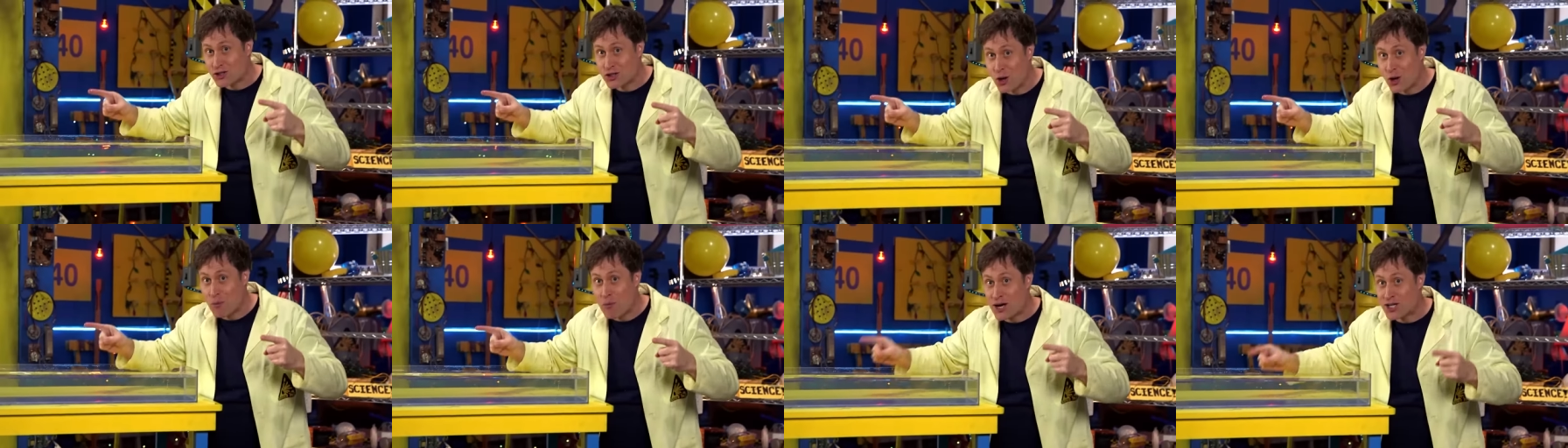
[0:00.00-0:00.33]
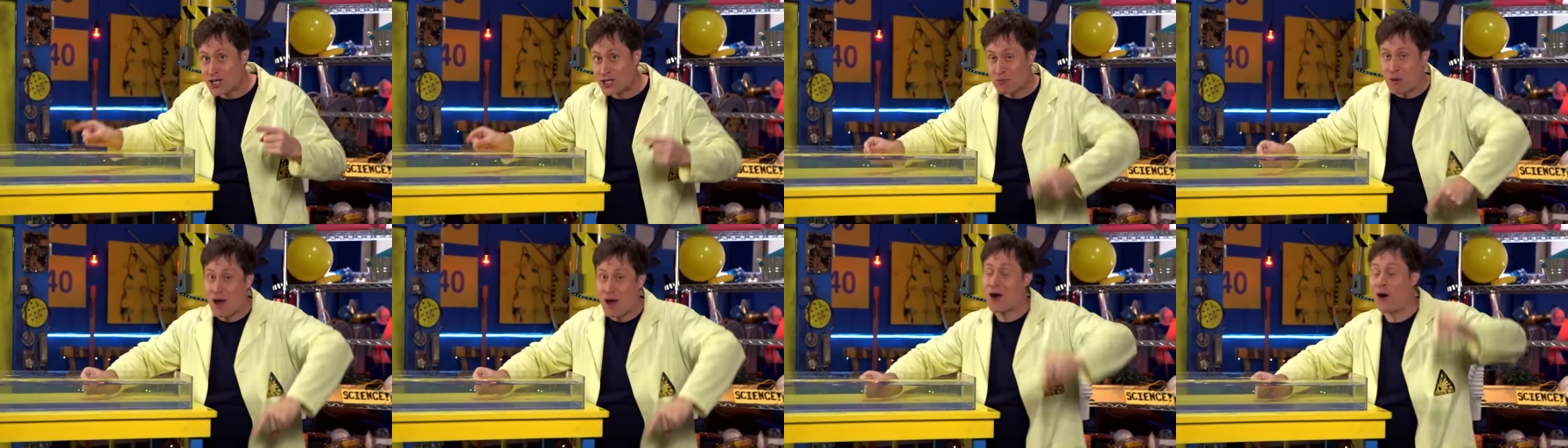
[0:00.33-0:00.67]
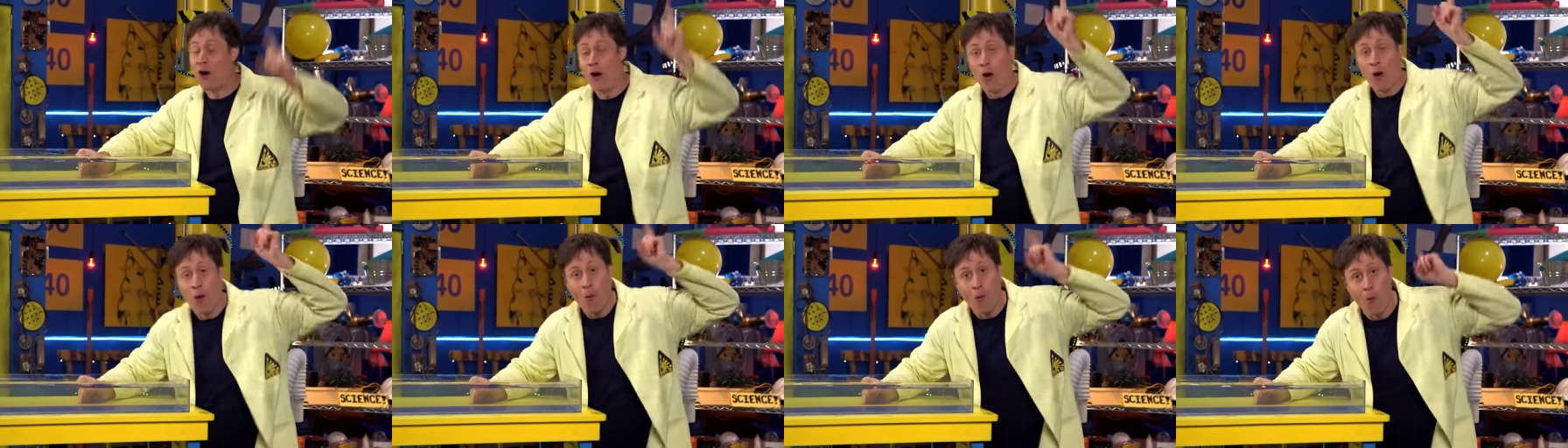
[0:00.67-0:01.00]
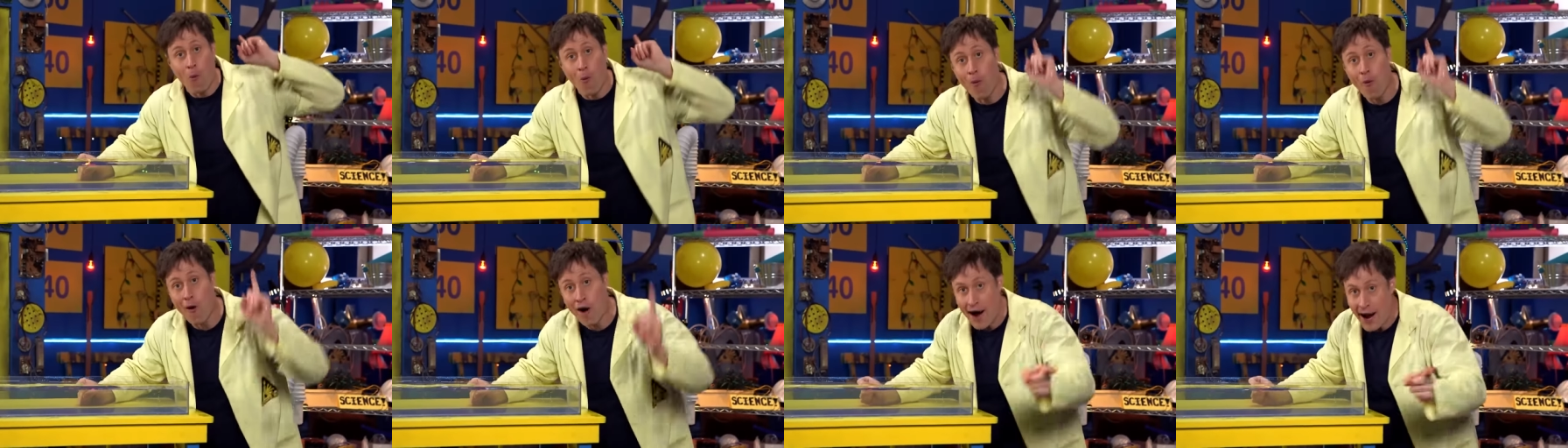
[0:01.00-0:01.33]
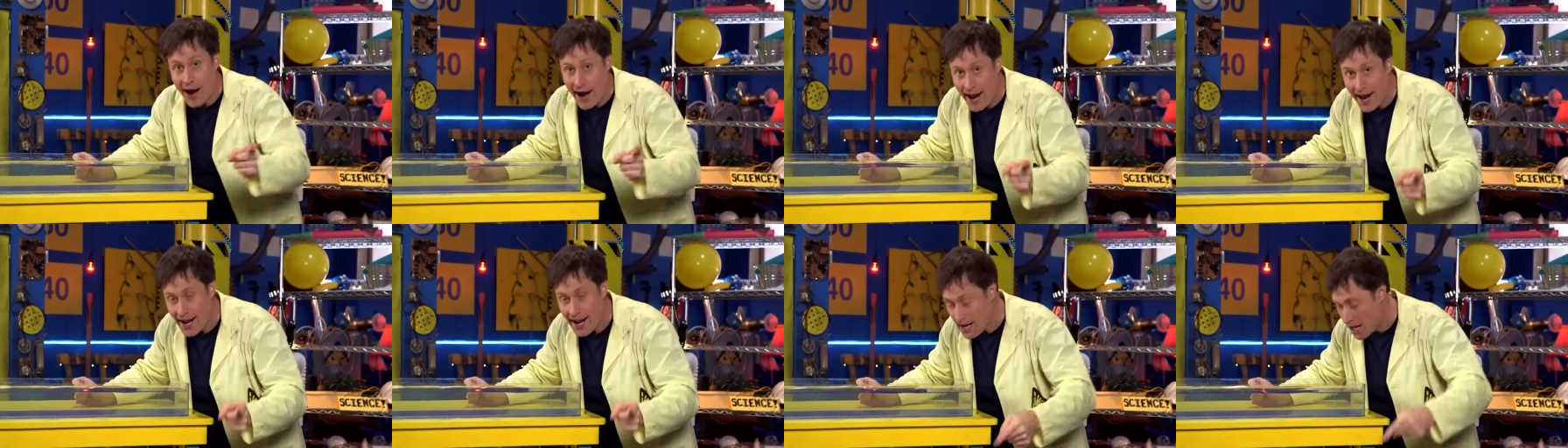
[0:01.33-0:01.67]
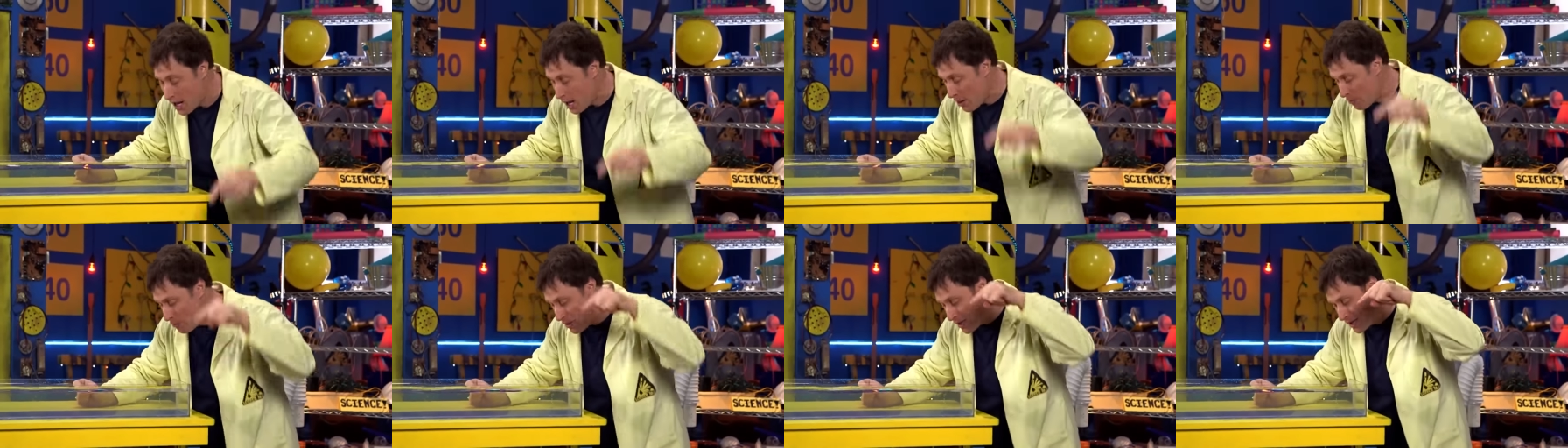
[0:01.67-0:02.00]
so much better. Why?
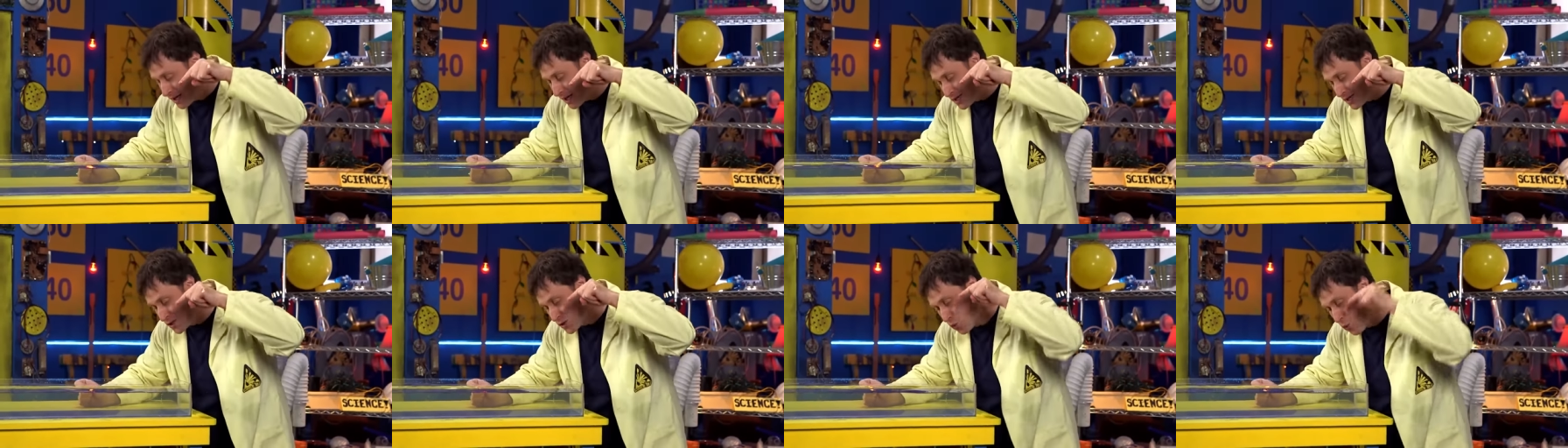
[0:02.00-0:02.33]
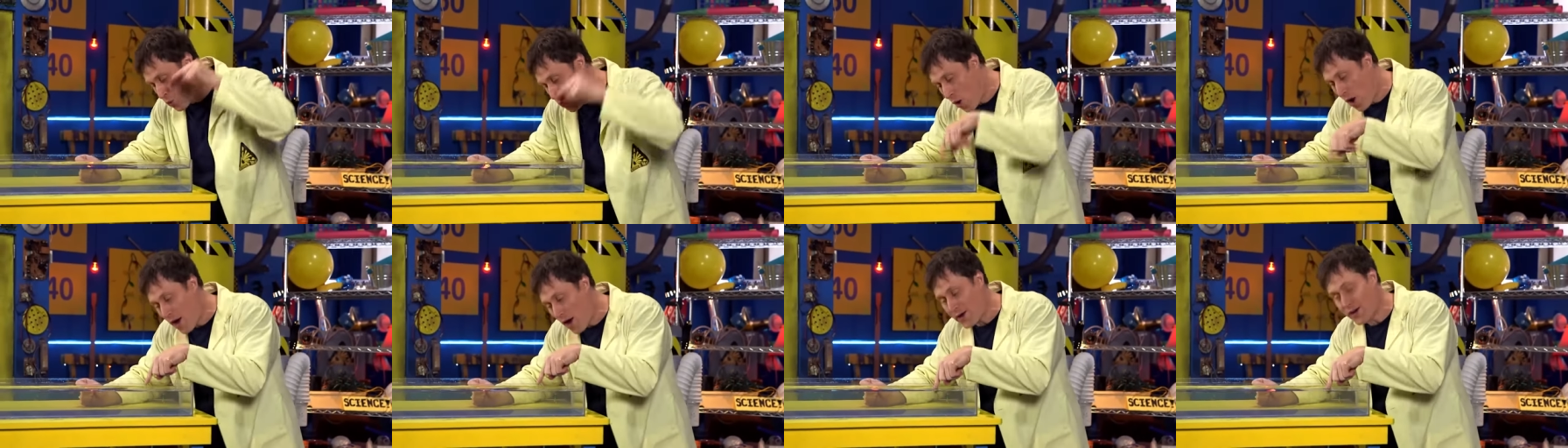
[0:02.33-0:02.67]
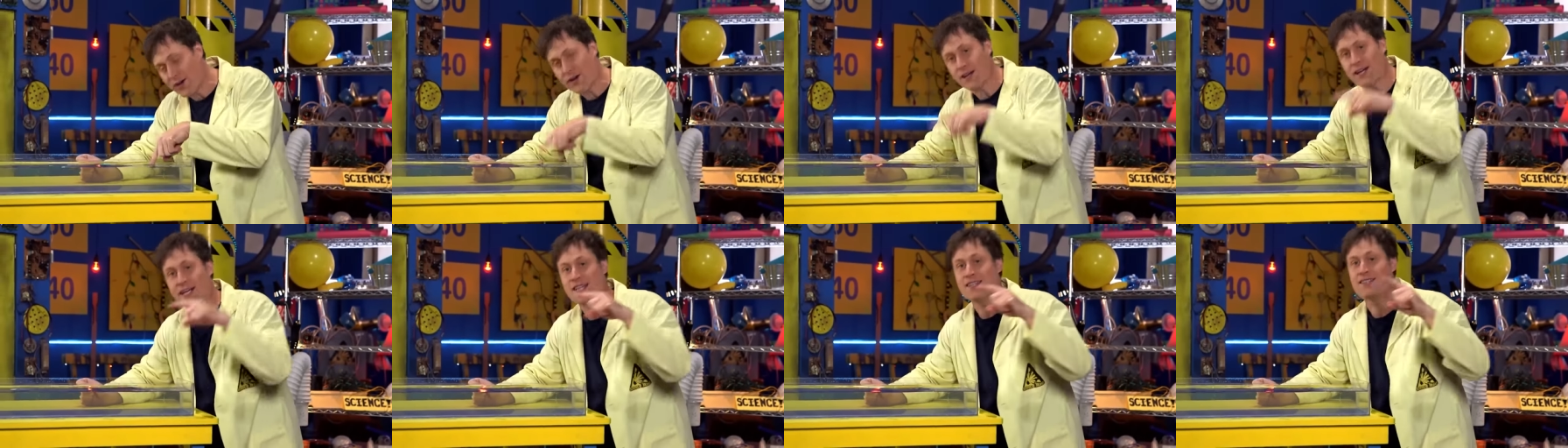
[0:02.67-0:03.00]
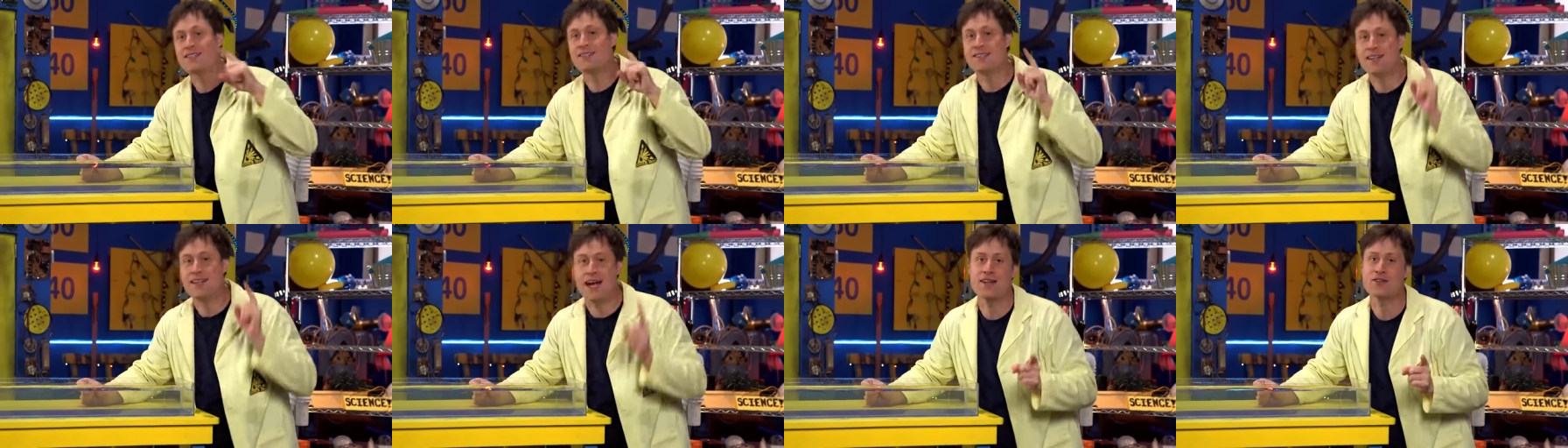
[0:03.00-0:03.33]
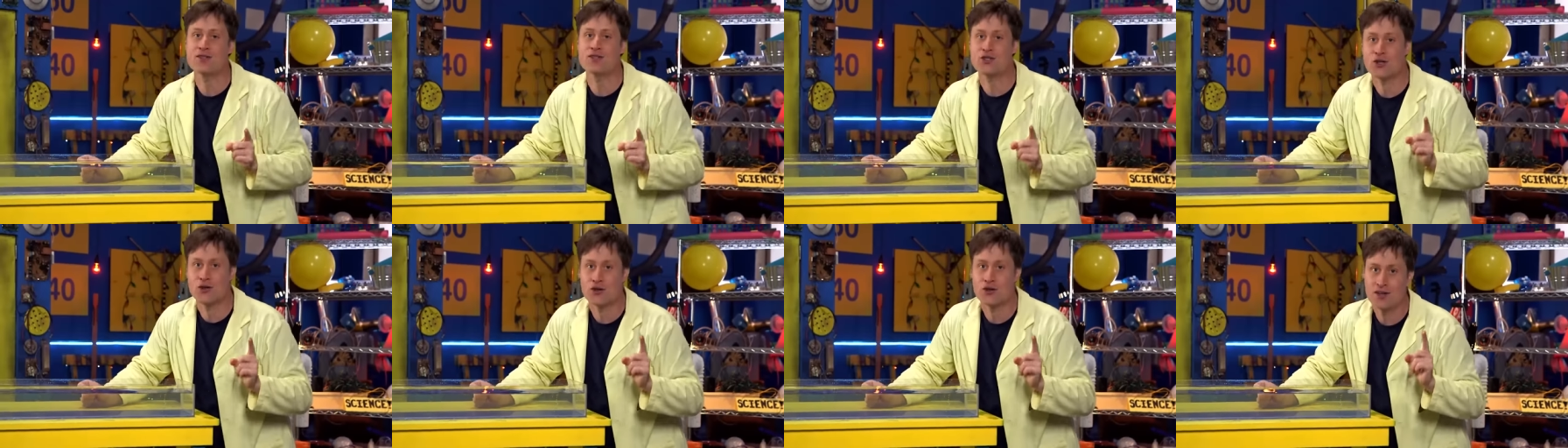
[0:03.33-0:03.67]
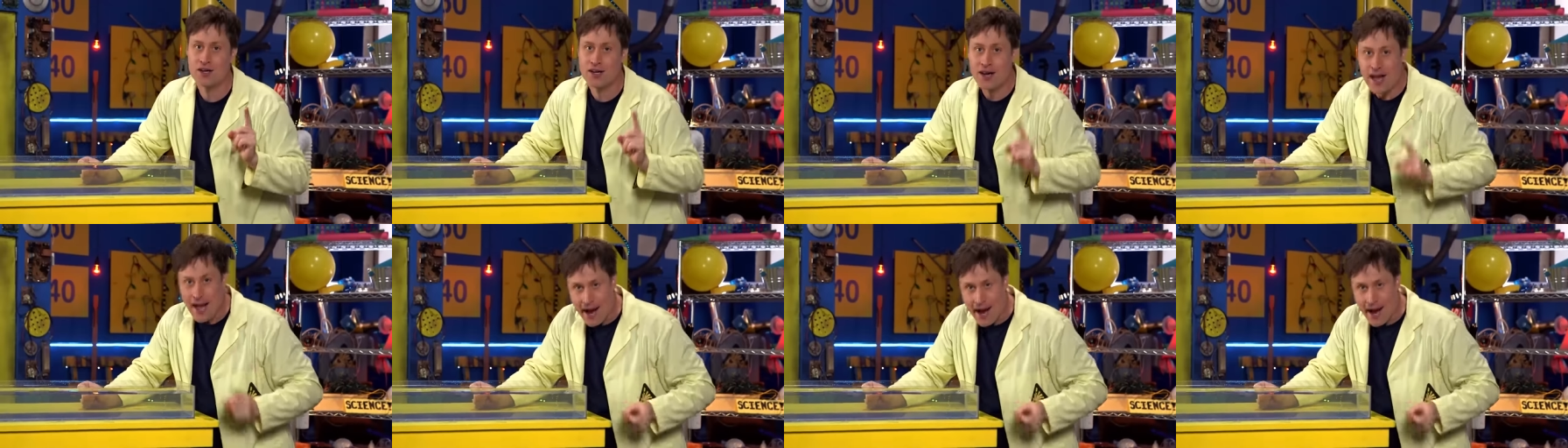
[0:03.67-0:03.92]
Because water is denser than